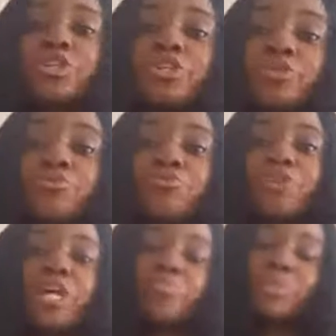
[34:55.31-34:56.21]

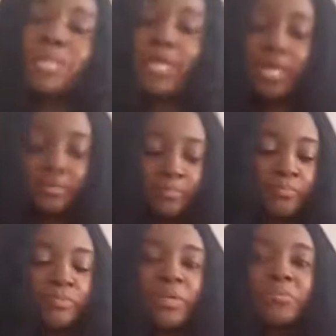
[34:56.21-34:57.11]
replay,
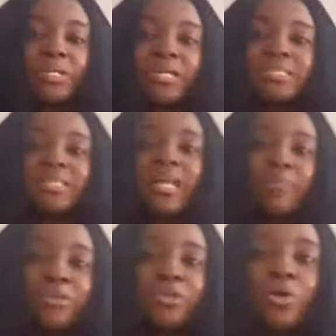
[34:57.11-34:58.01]
please let me
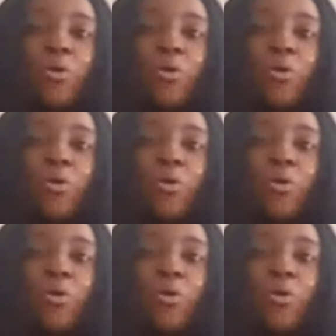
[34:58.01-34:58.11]
know.